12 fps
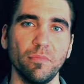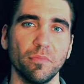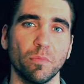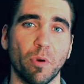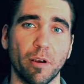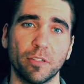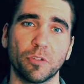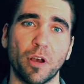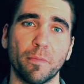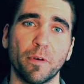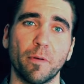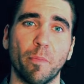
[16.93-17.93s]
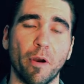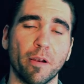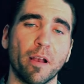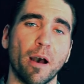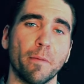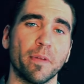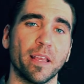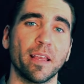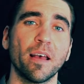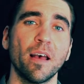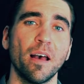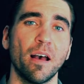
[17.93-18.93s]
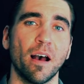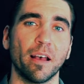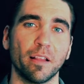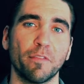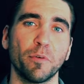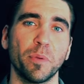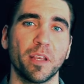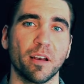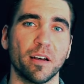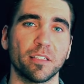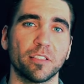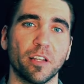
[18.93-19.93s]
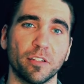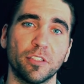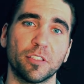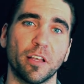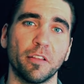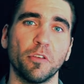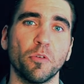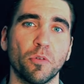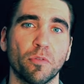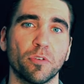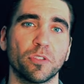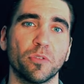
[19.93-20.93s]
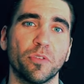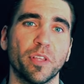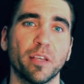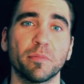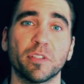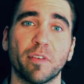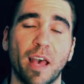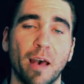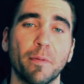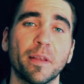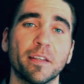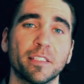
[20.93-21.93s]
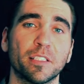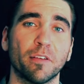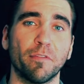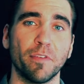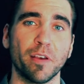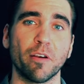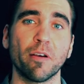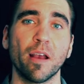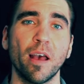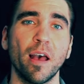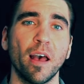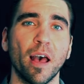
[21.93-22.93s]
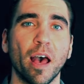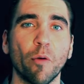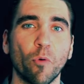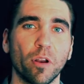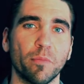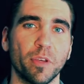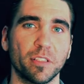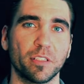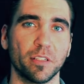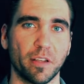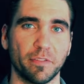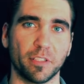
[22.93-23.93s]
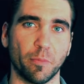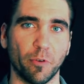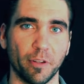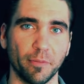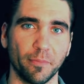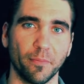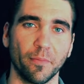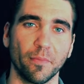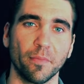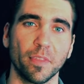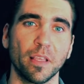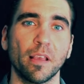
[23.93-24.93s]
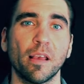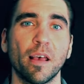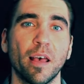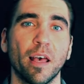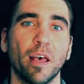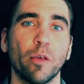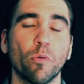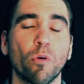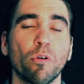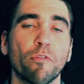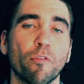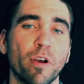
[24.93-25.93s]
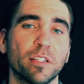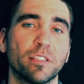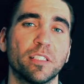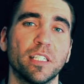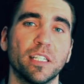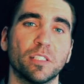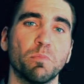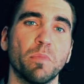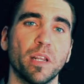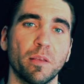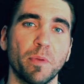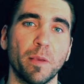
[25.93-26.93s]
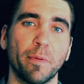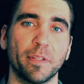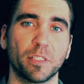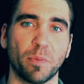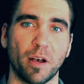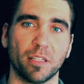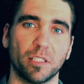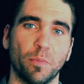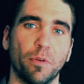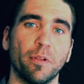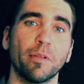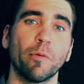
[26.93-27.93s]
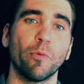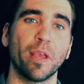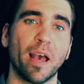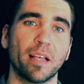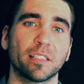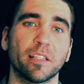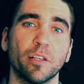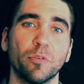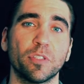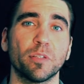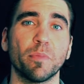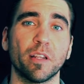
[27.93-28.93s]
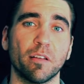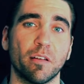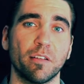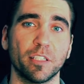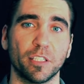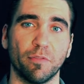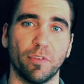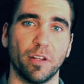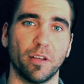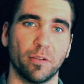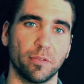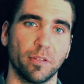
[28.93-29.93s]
Part drama, part comedy, I Love You Because touches on the universal themes of happiness, fear, and what it means to love someone. In order for us to see as many people as possible, we ask that you submit an audition video.